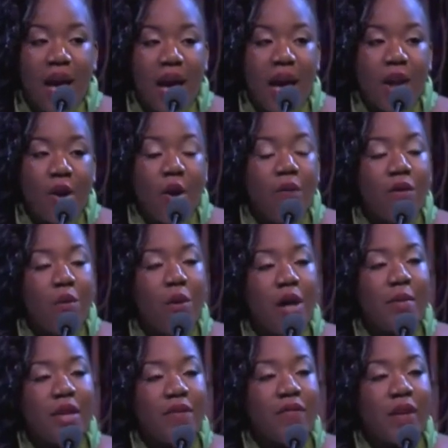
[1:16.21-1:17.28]
An
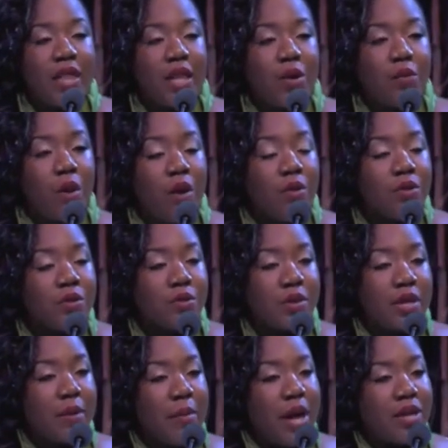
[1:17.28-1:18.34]
overwhelming feeling rose
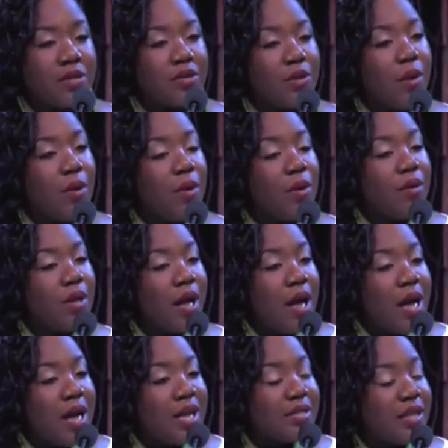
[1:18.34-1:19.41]
within my soul
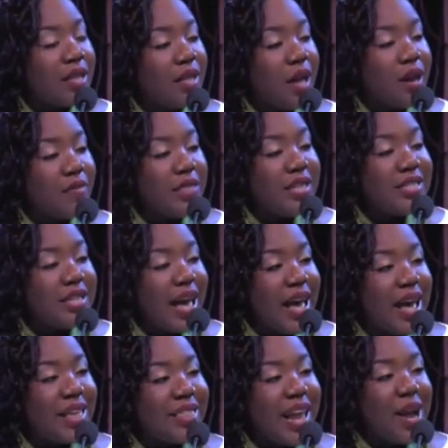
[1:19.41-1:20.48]
as I thought of the
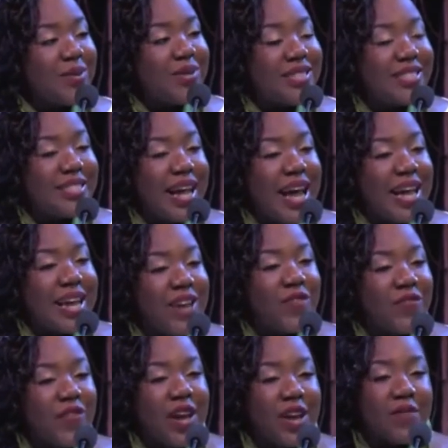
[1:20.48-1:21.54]
day that I would stand in
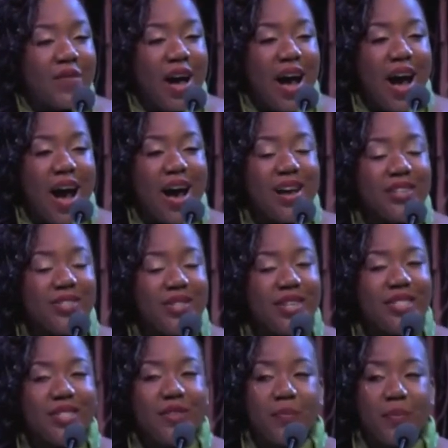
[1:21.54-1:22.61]
front of
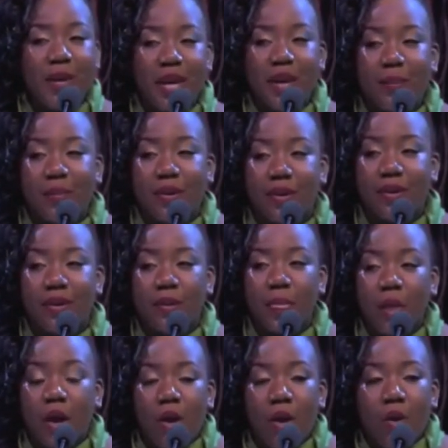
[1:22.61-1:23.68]
hundreds of people
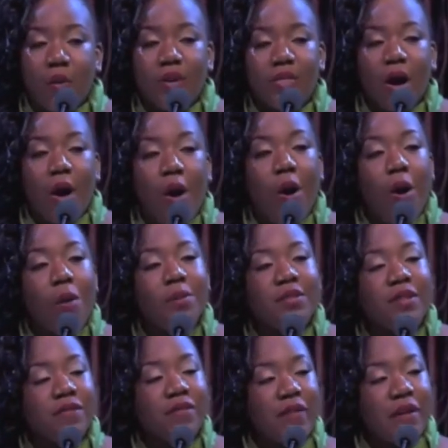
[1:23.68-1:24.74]
with the hope
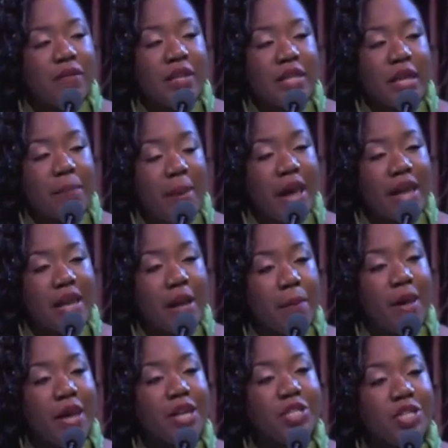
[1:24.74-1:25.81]
to vividly paint a
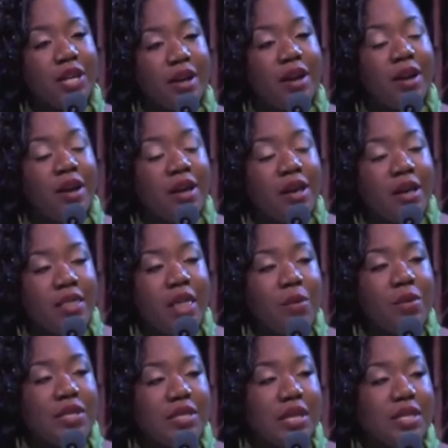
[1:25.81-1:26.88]
picture that
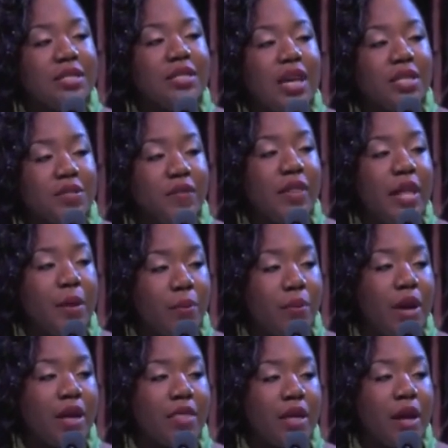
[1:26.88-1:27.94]
would successfully
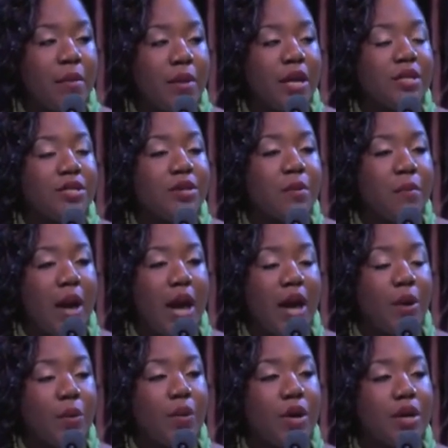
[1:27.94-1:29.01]
bring them into
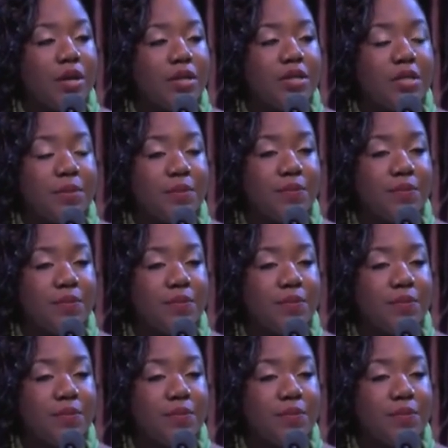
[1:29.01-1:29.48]
my world.